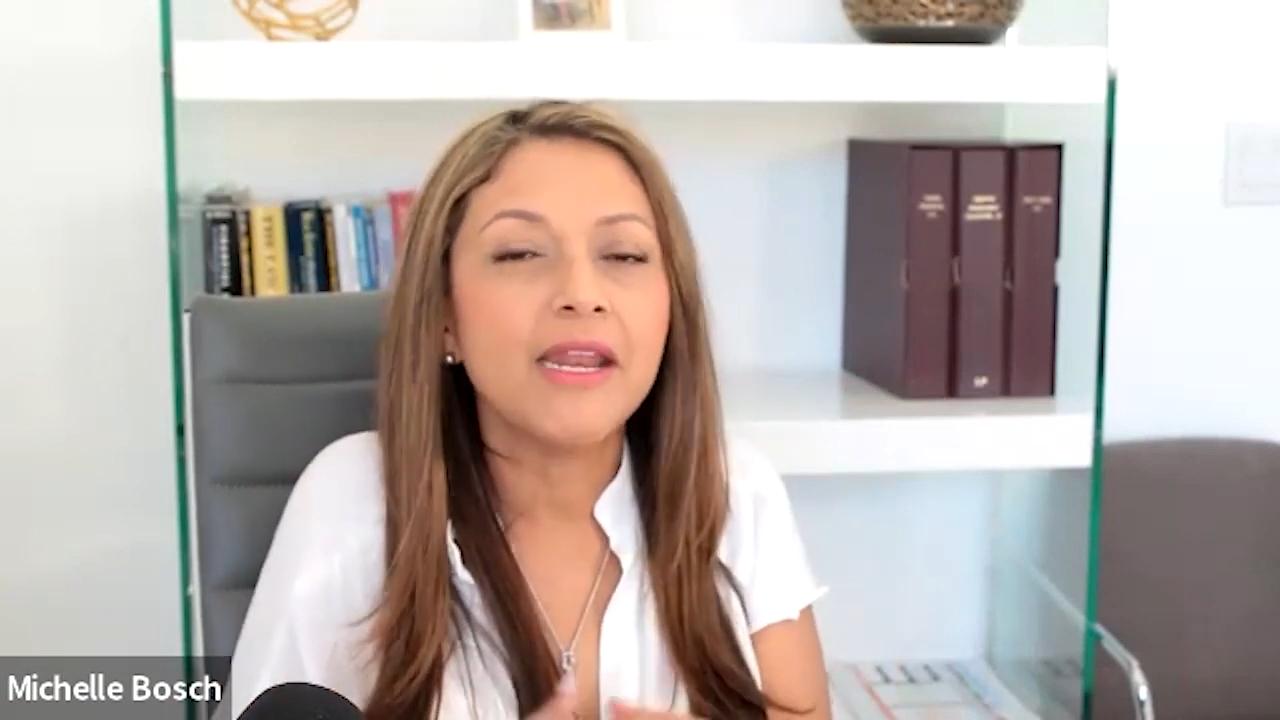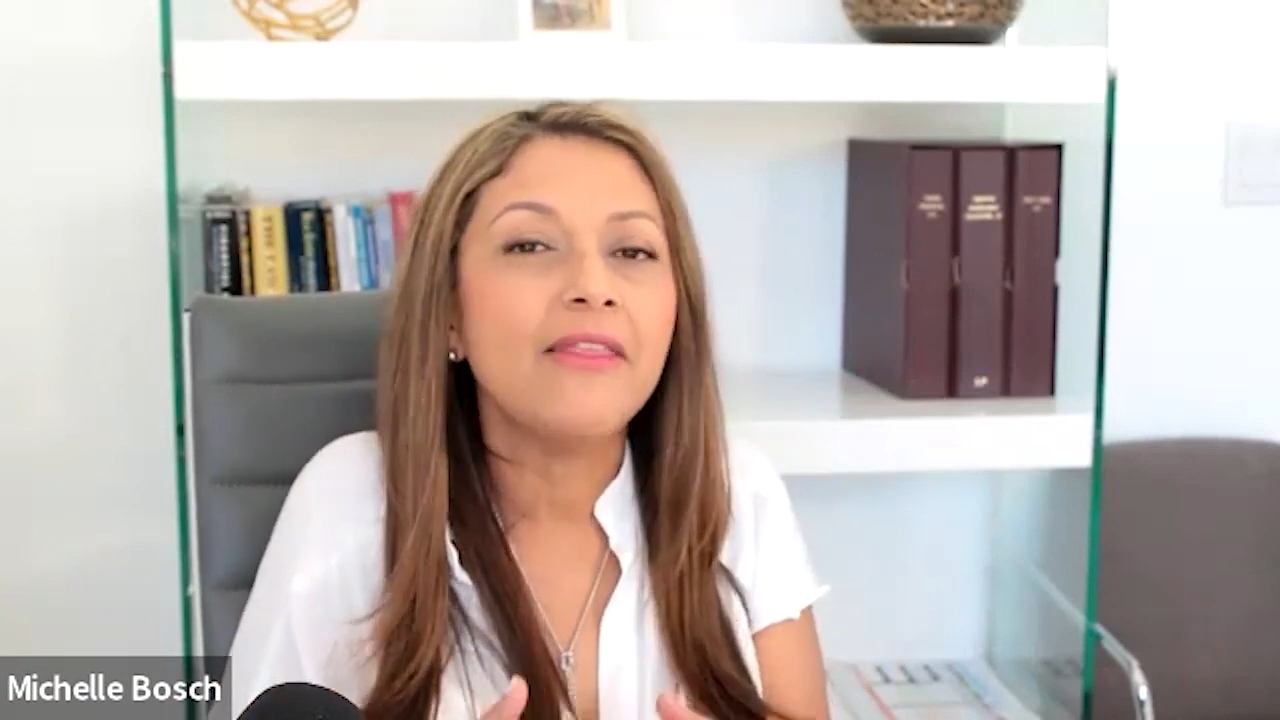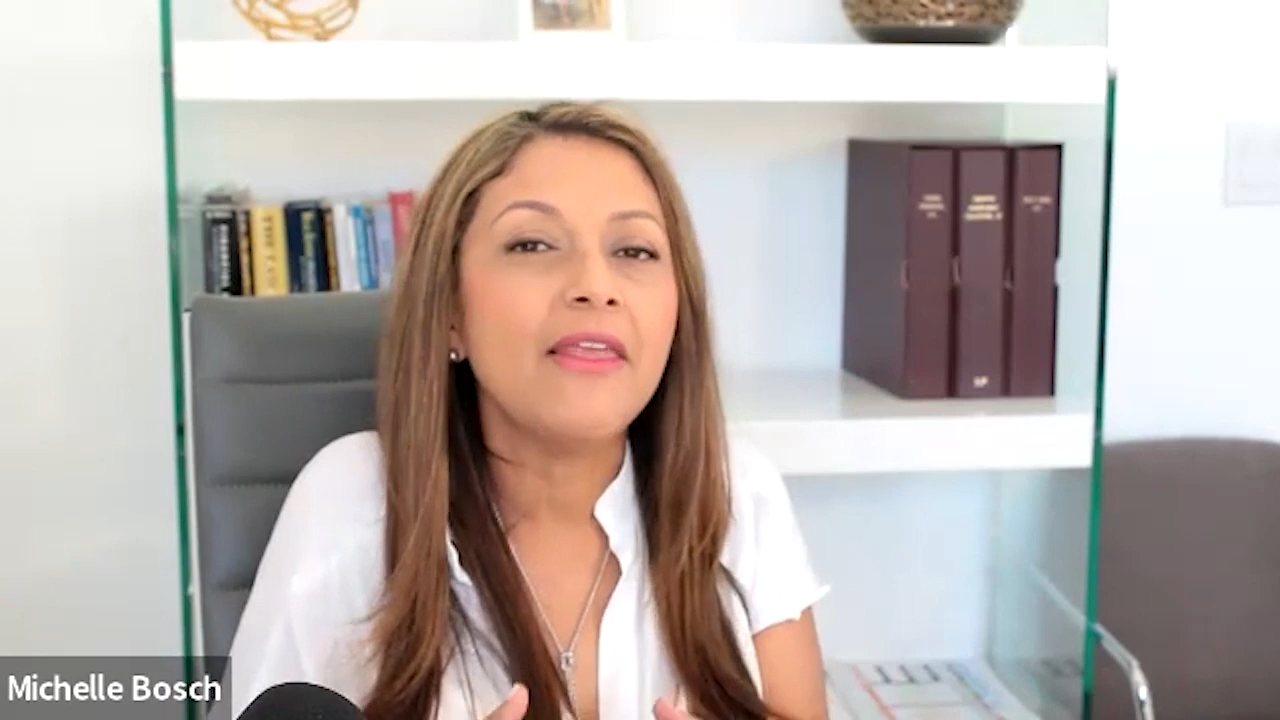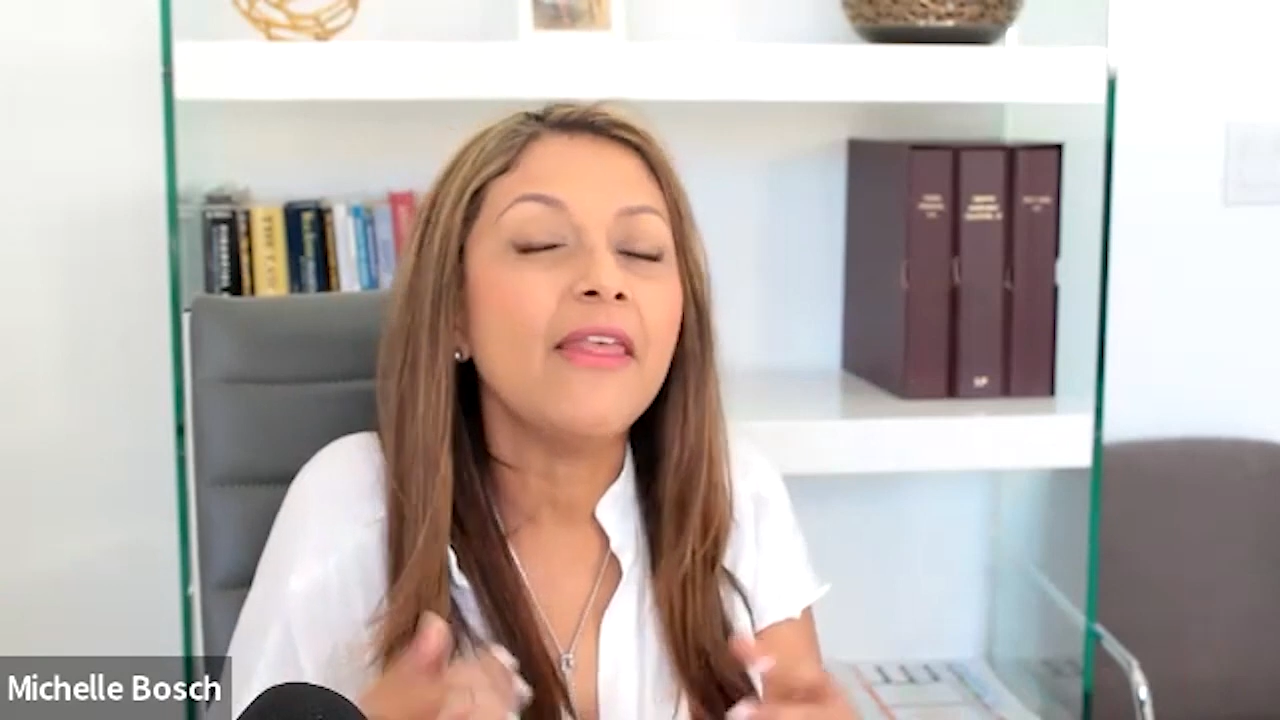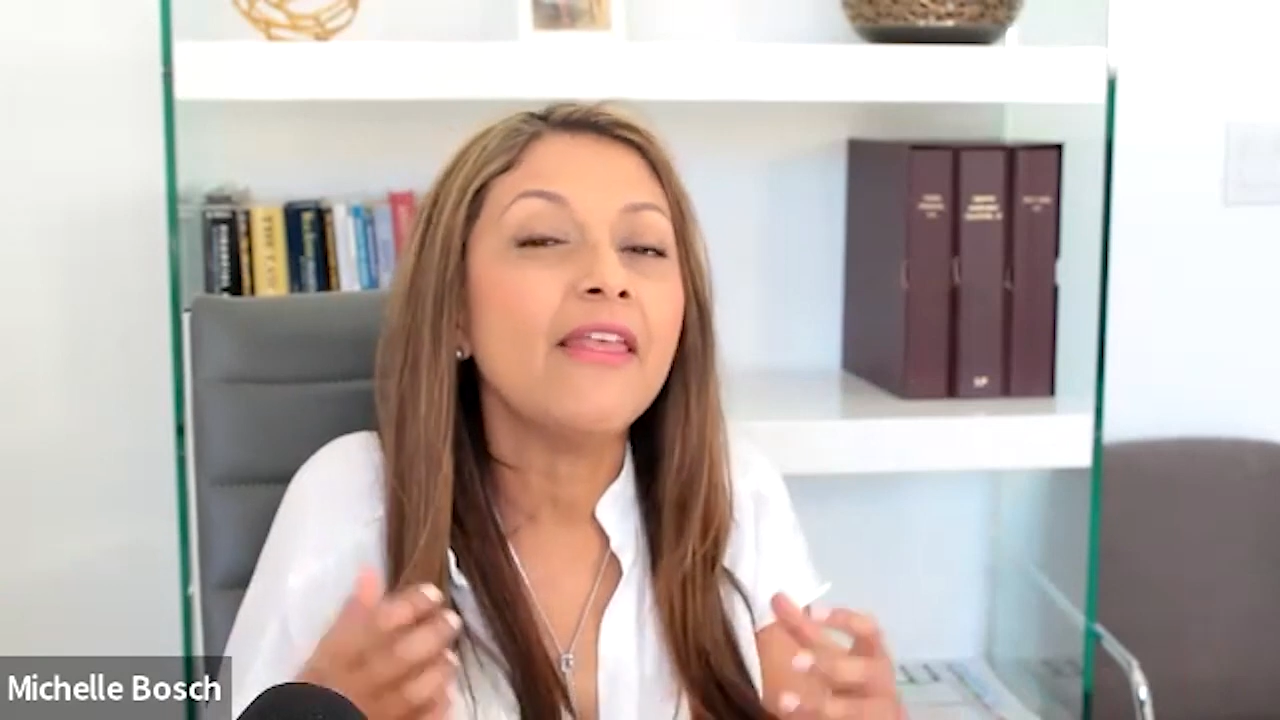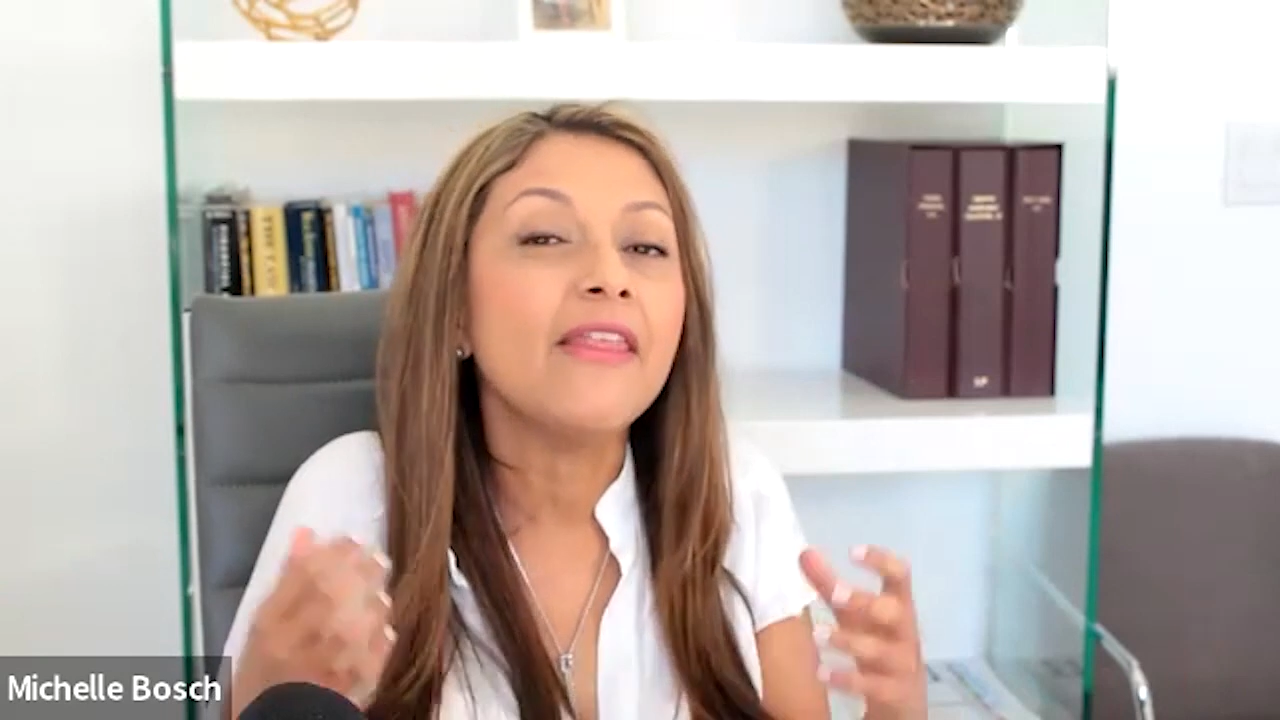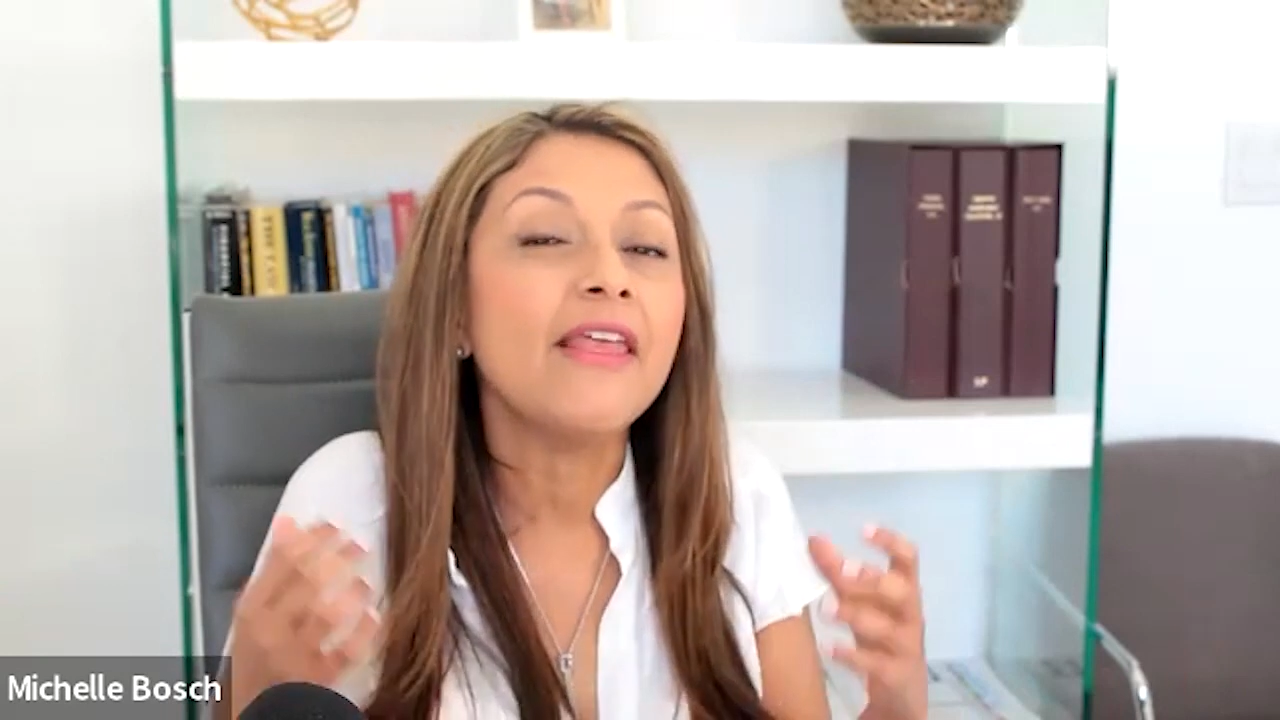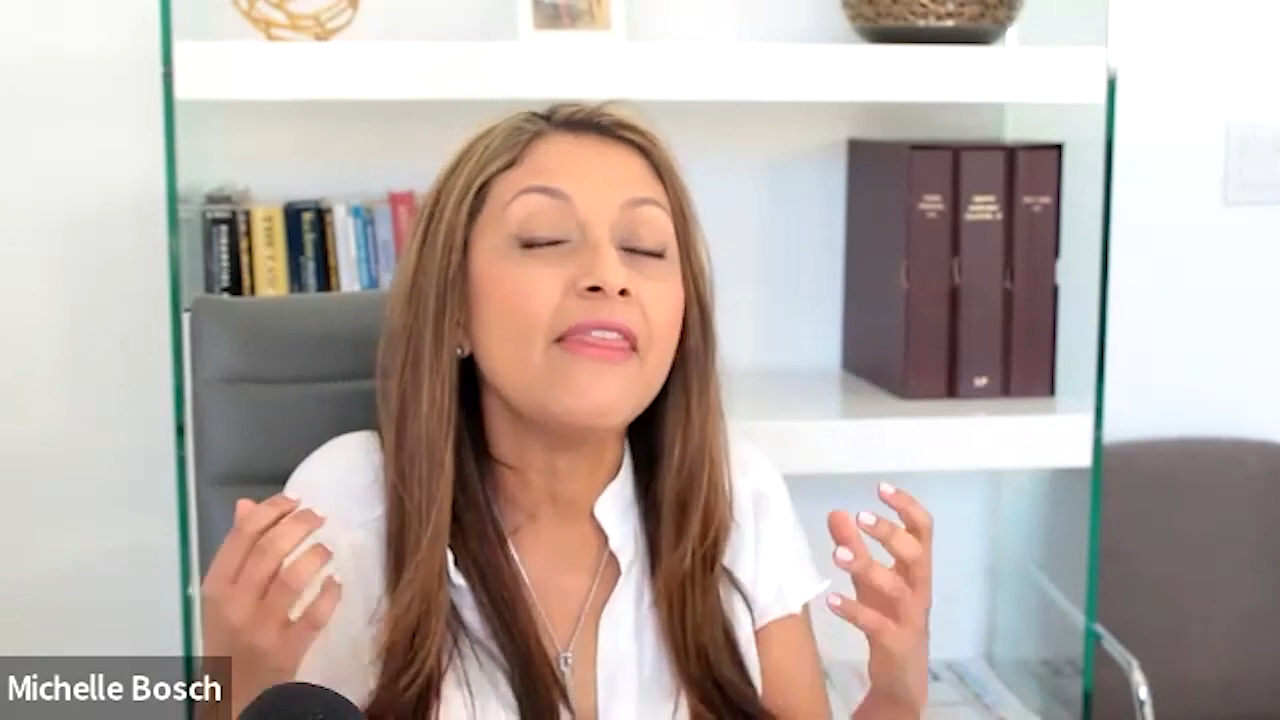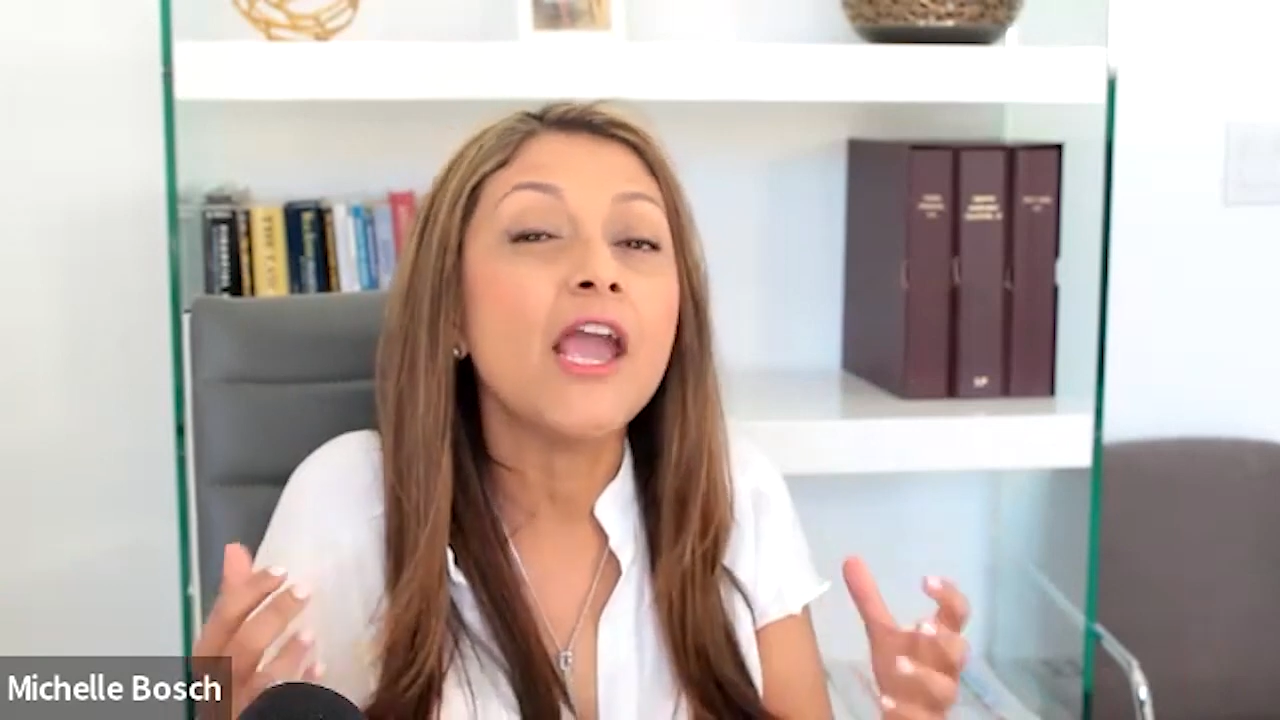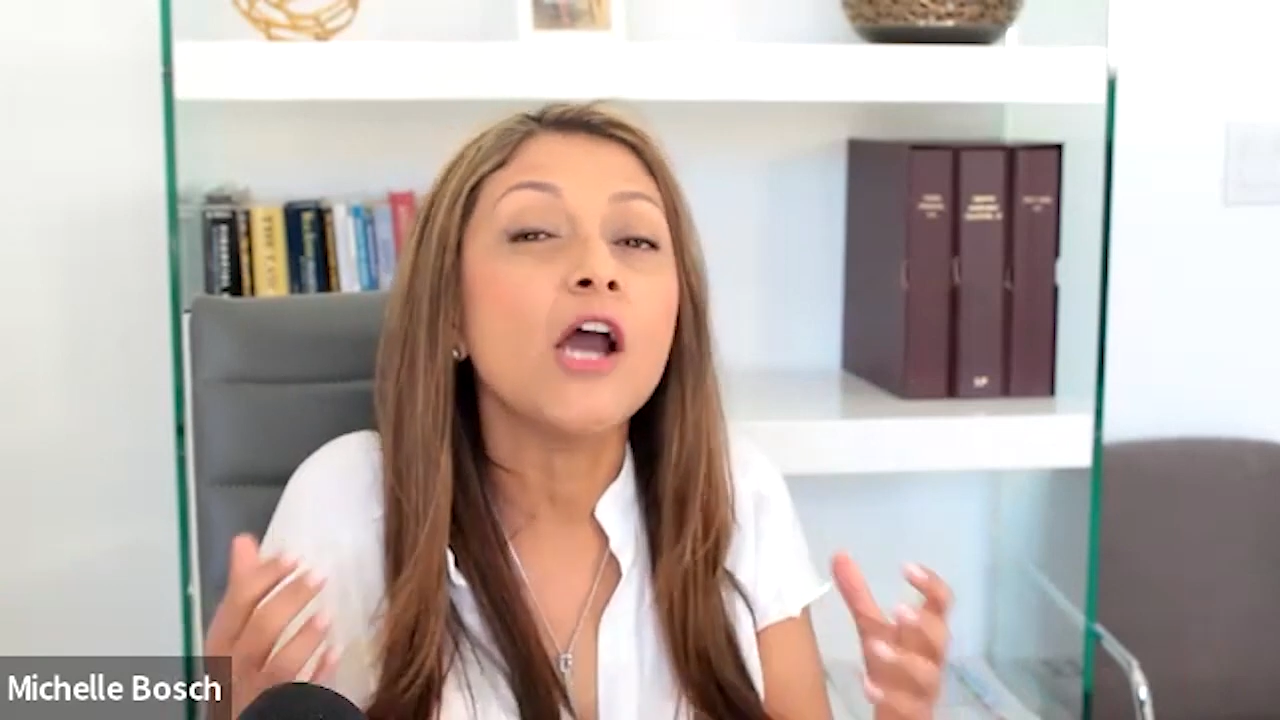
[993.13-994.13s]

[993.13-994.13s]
And then they